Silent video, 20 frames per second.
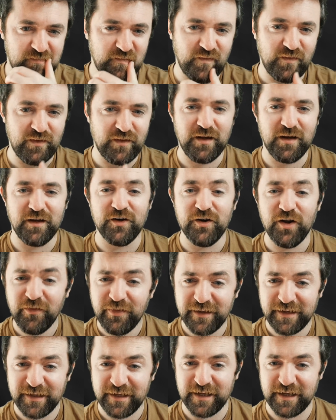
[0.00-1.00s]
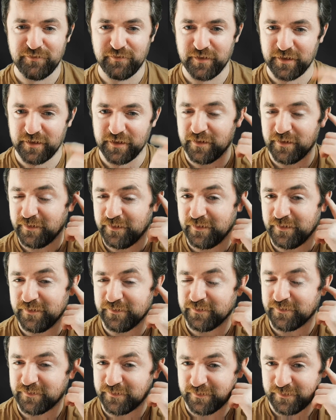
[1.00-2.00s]
Another key figure
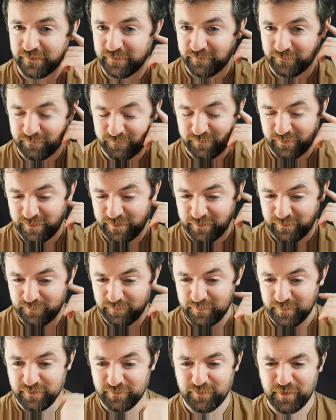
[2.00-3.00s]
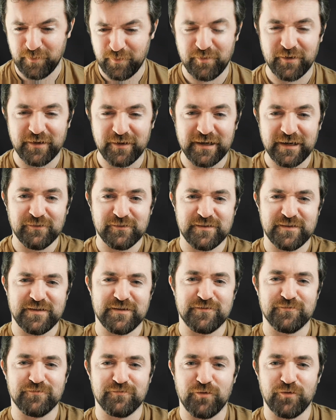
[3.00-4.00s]
is, and forgive me if I pronounce
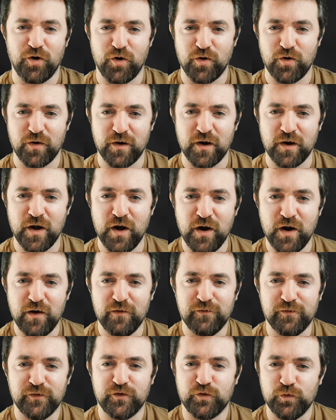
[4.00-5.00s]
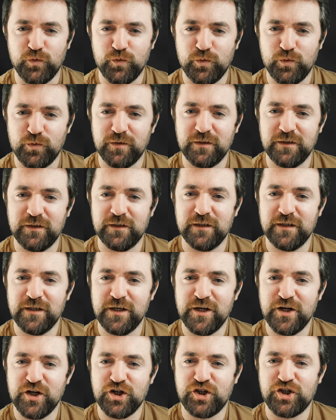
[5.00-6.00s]
this wrong, Vzul
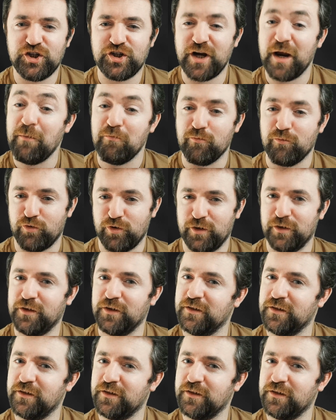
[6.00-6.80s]
Shembril,